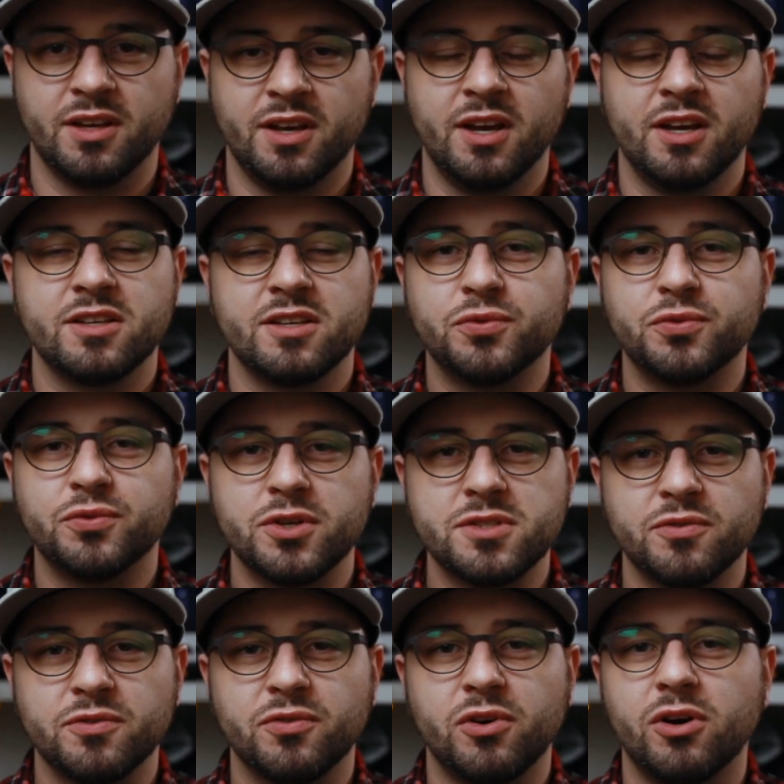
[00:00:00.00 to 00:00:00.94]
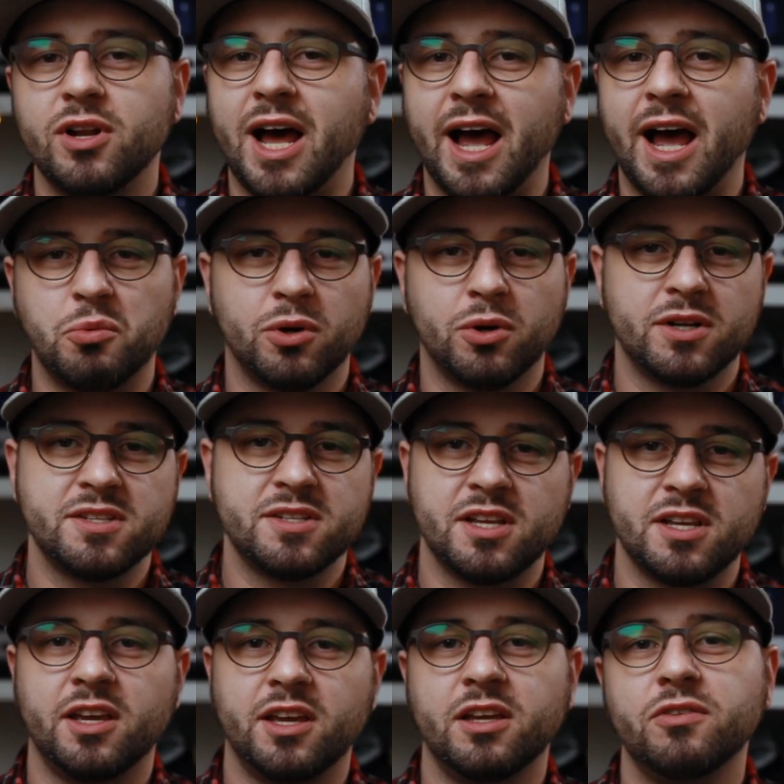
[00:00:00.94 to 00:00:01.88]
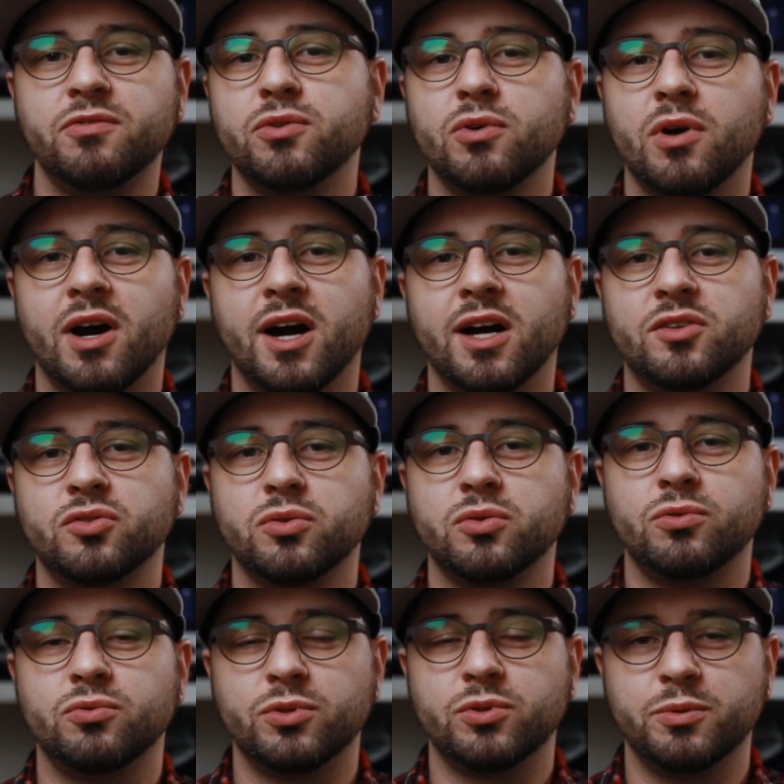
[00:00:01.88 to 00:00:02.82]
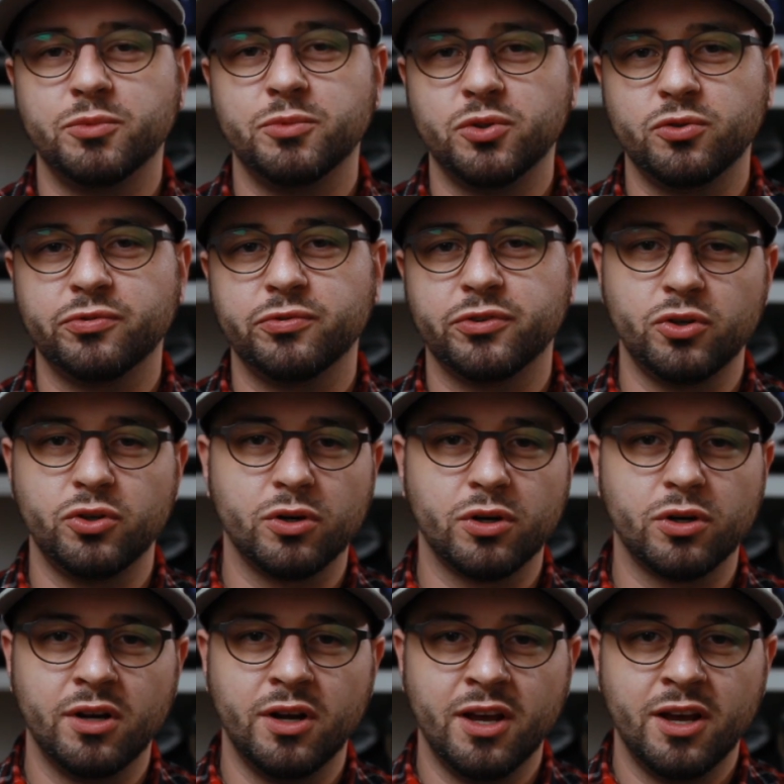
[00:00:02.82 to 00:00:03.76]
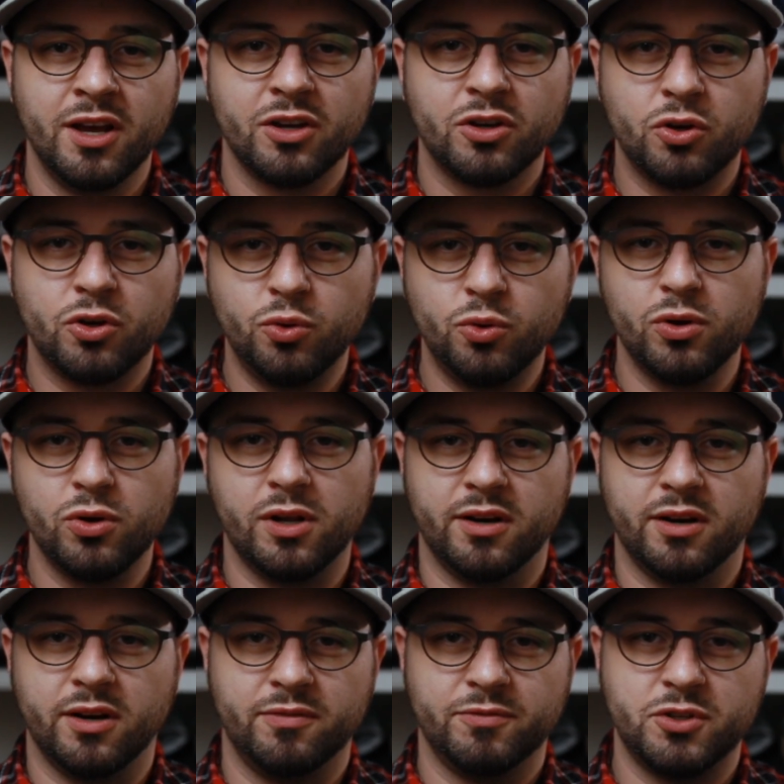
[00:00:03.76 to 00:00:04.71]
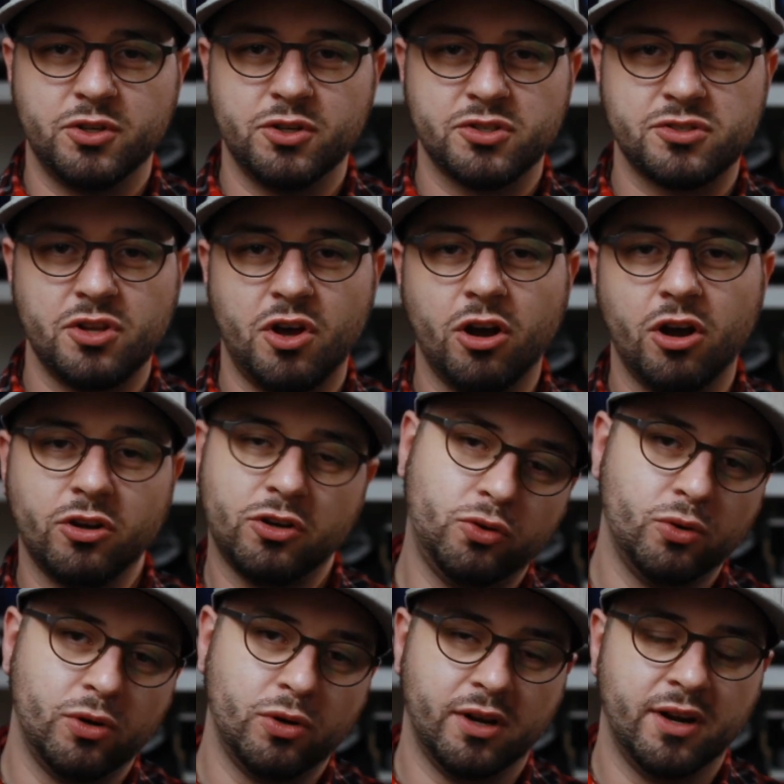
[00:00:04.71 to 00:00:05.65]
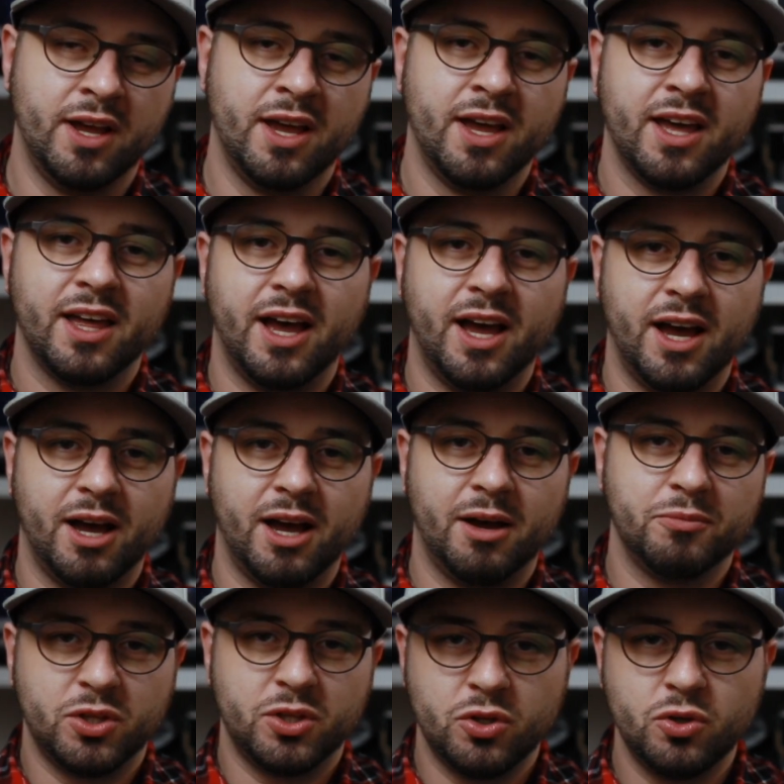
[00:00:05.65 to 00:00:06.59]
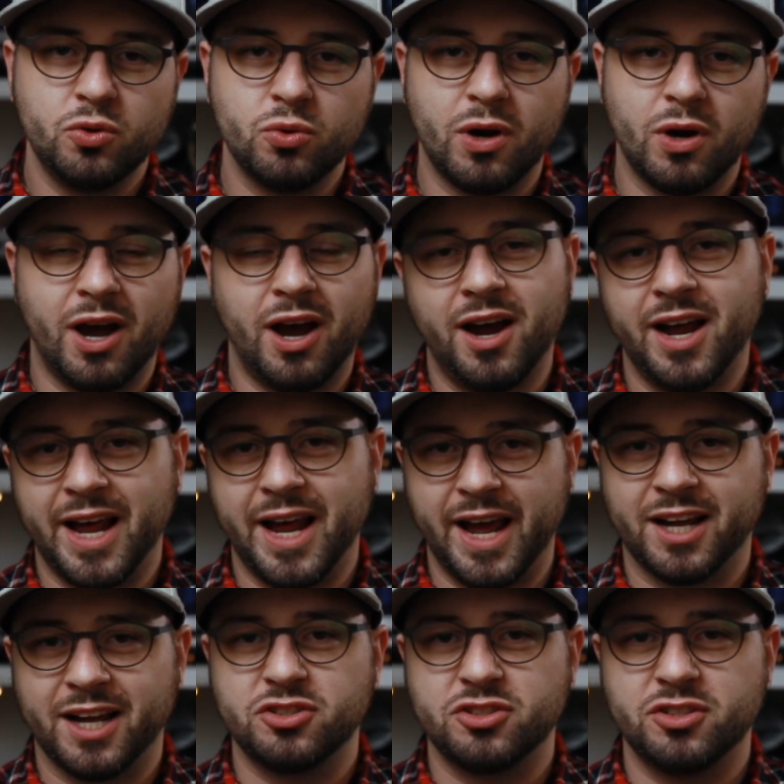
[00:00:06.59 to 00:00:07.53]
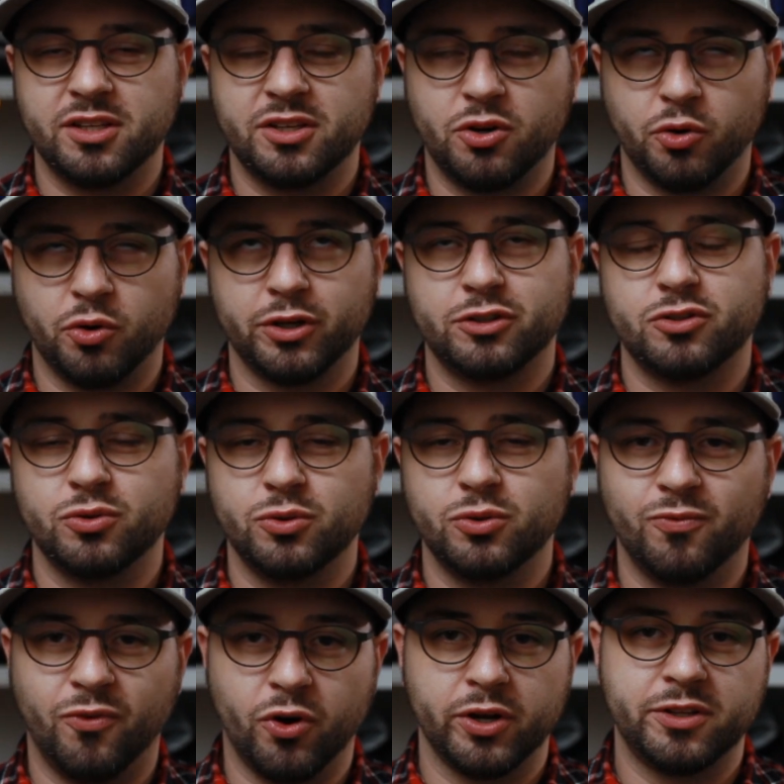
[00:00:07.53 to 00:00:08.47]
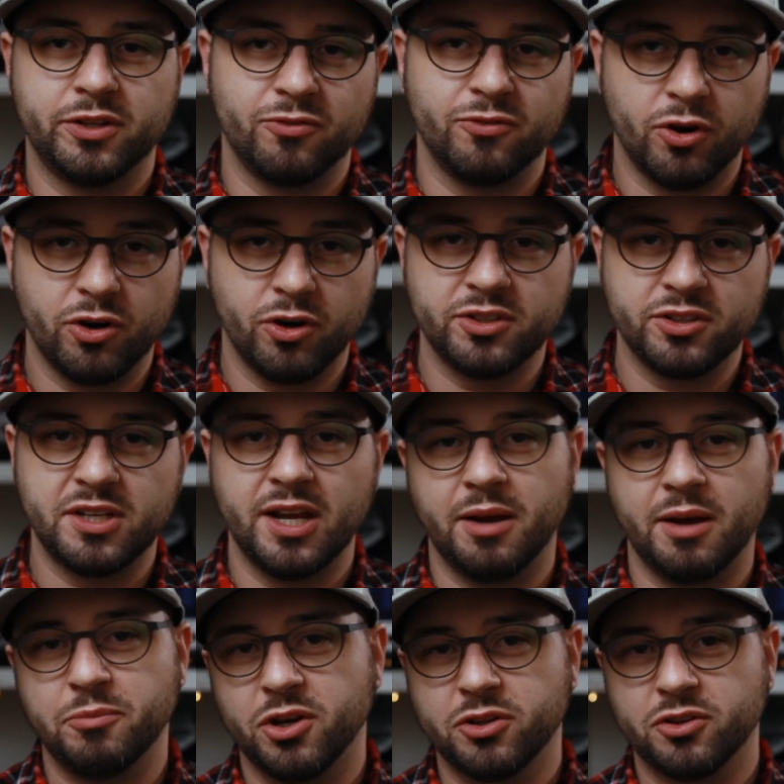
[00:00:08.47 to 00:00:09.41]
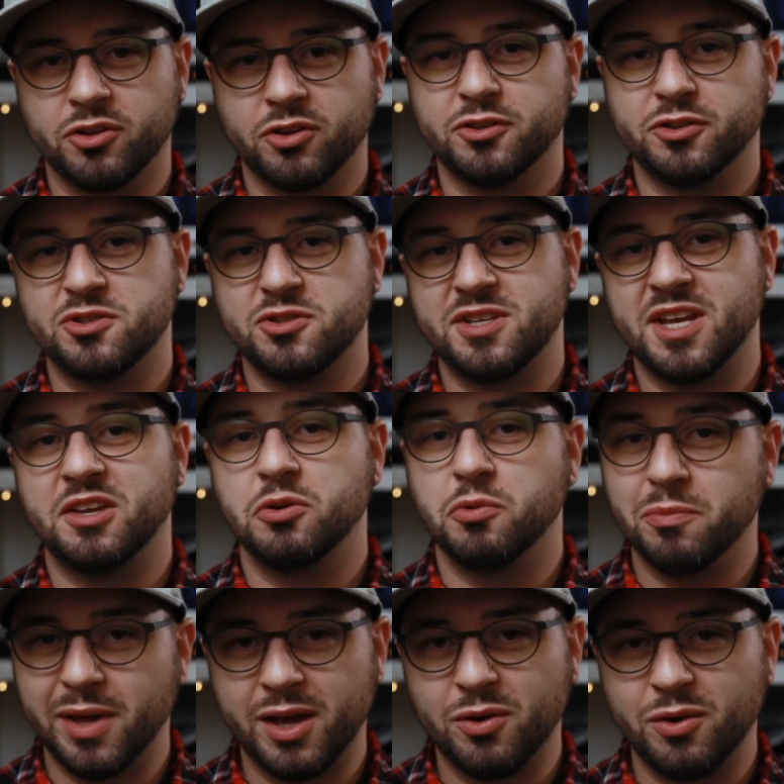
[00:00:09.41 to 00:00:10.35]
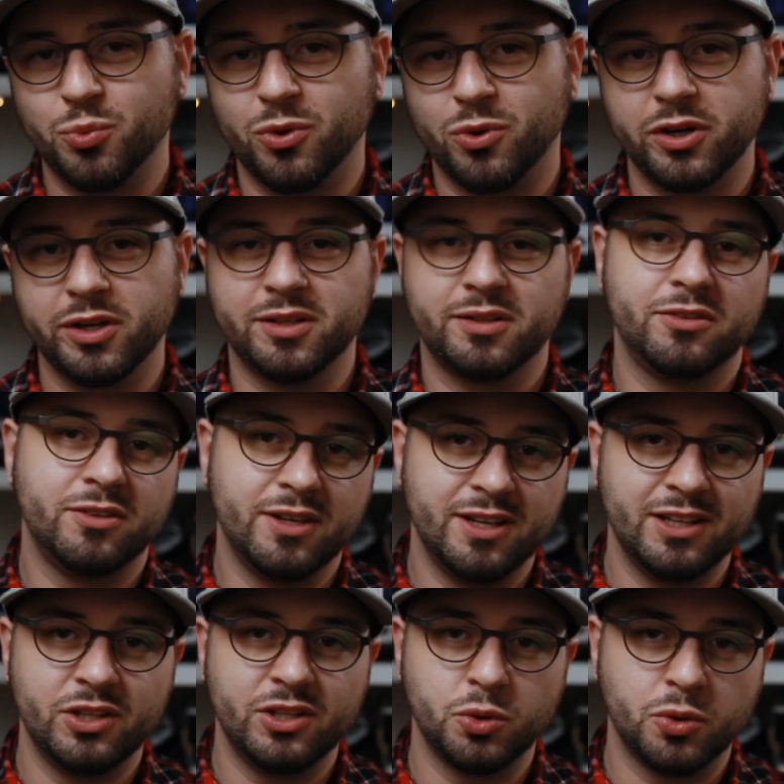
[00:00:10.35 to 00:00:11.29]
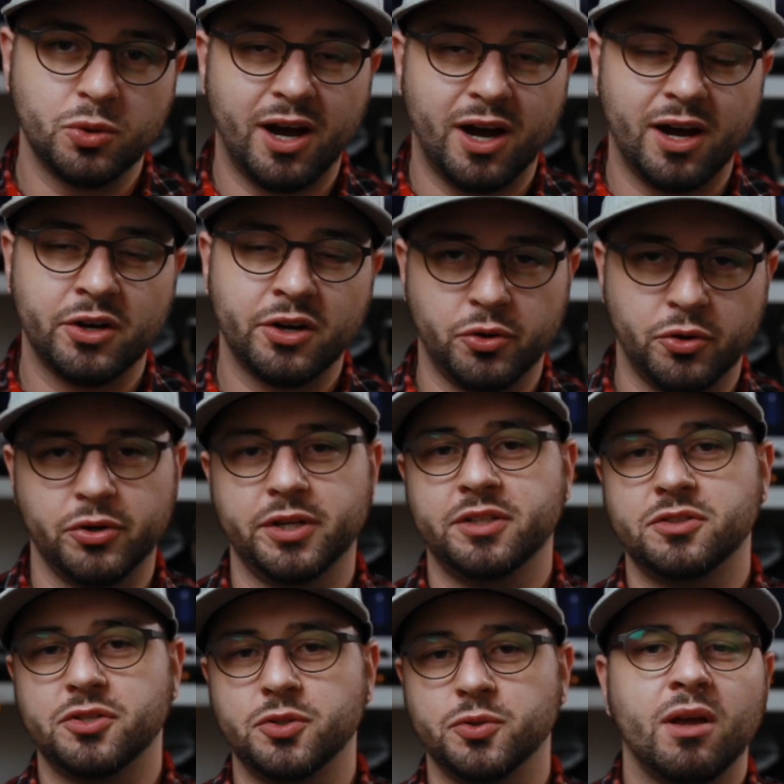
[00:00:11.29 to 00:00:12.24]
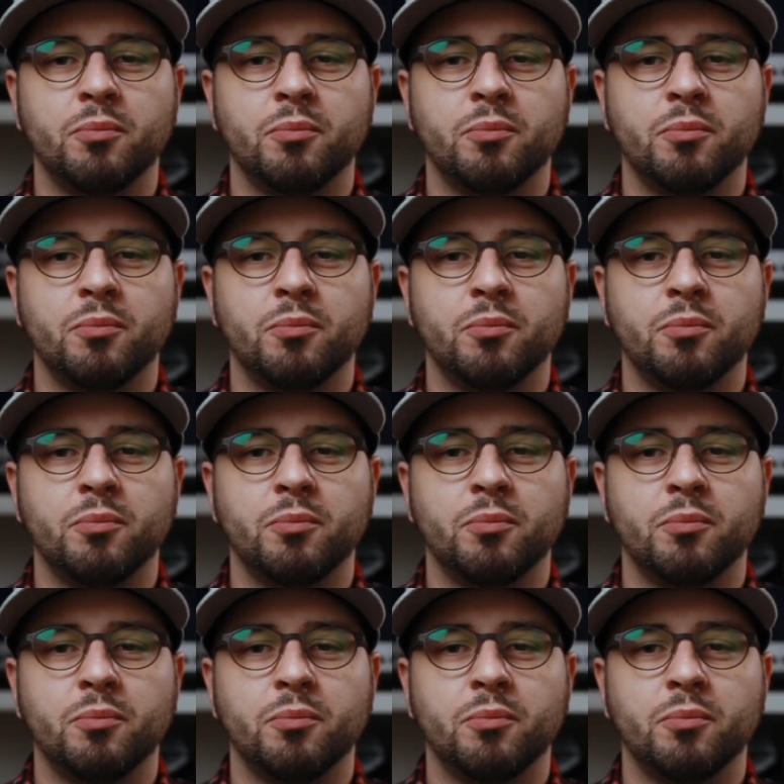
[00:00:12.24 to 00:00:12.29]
So first of all, I want to say if you are to remove your cooler, your stock cooler, um, you are actually going to void your warranty. I'm not going to say you may void you are going to.